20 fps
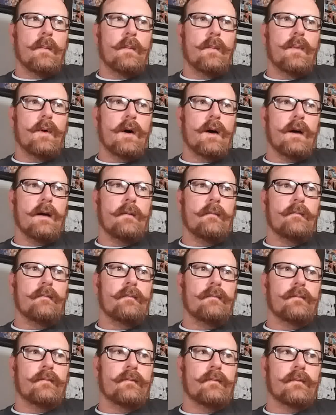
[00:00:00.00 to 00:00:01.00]
But
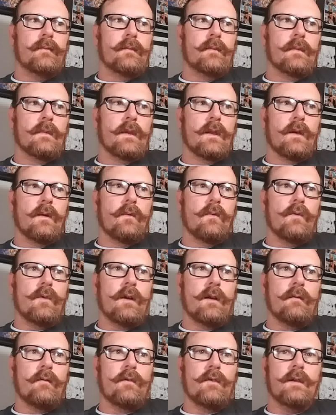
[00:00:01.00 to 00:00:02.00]

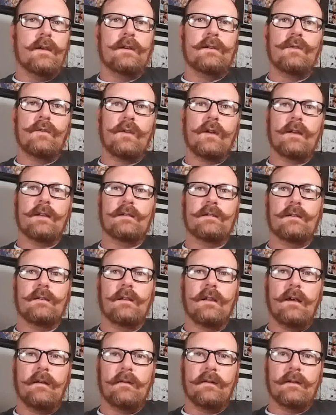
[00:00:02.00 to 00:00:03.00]
whenever the
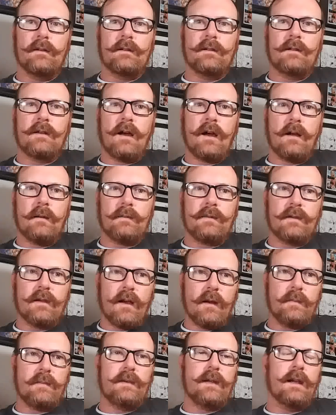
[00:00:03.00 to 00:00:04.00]
2011 Topps
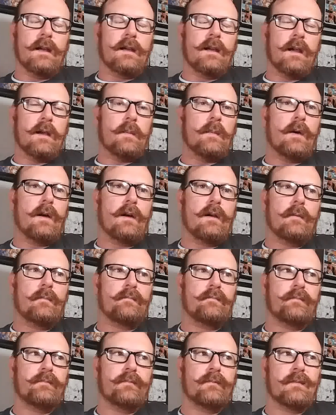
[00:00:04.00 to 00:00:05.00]
update came out,
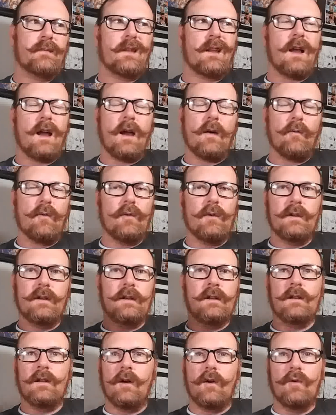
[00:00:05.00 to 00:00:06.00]
I really
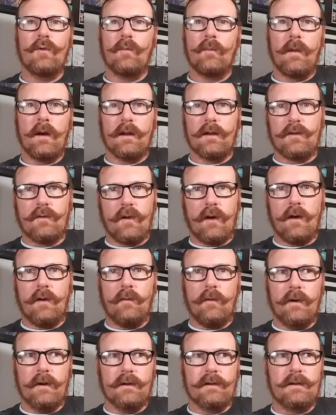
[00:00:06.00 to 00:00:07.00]
didn't know who Mike Trout
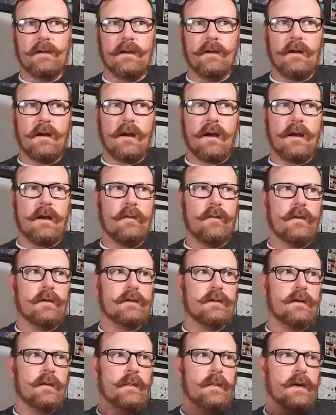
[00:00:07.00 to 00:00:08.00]
was. He
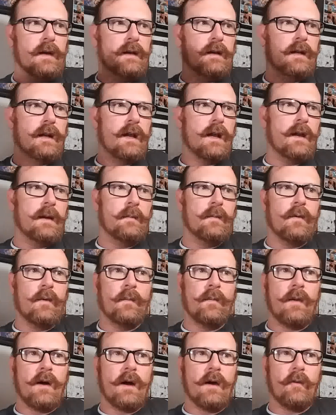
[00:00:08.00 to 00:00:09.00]
wasn't a big name
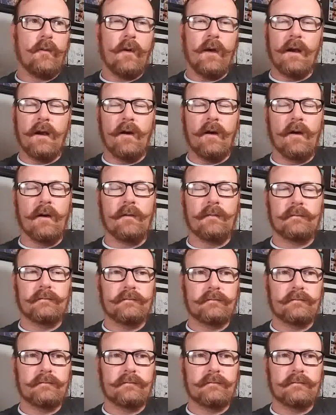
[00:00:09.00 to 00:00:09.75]
on my radar.